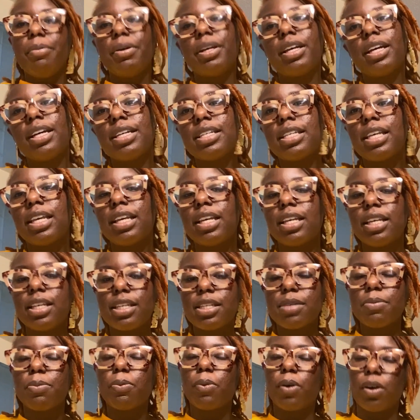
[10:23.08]
Because
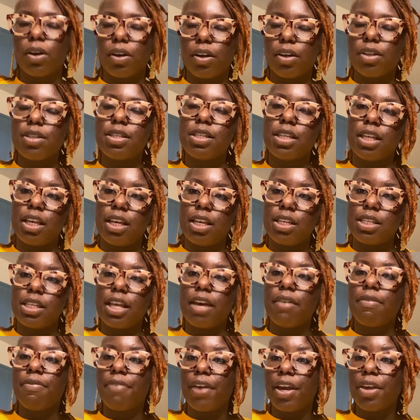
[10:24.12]
his word says
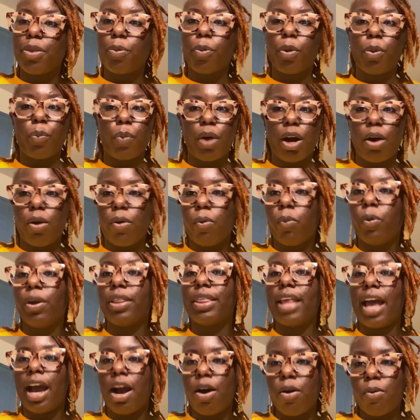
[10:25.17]
that faith
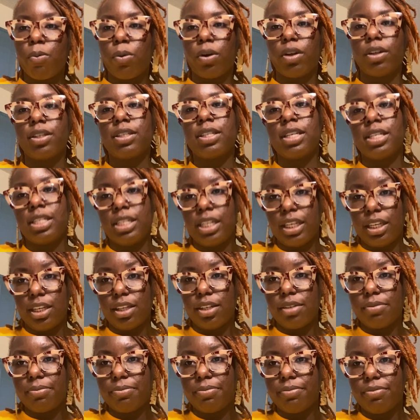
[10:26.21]
without works is
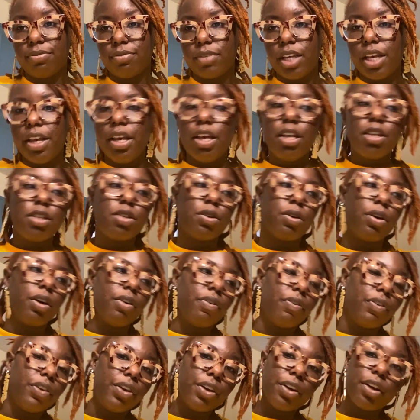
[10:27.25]
dead. So
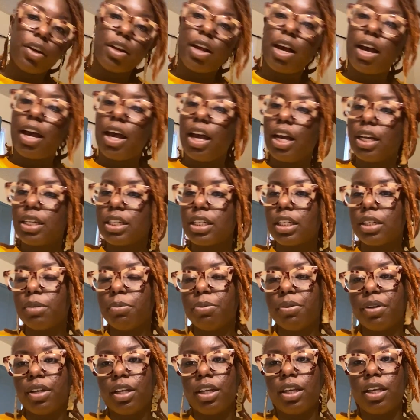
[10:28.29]
if you're not actually
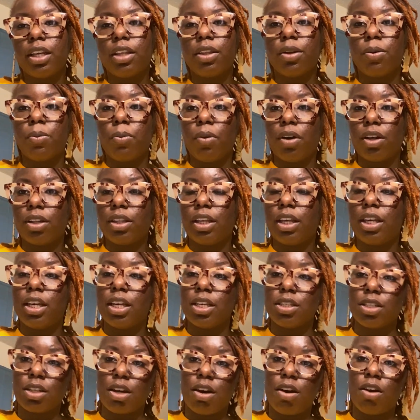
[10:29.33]
putting in the work that he
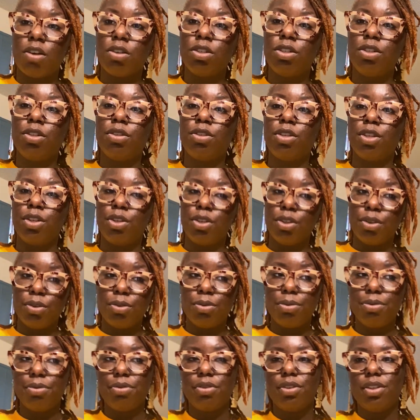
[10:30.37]
has called you to
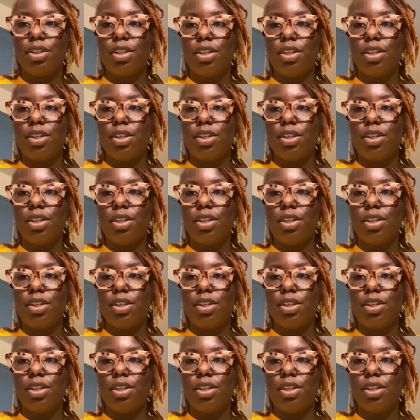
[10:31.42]
do,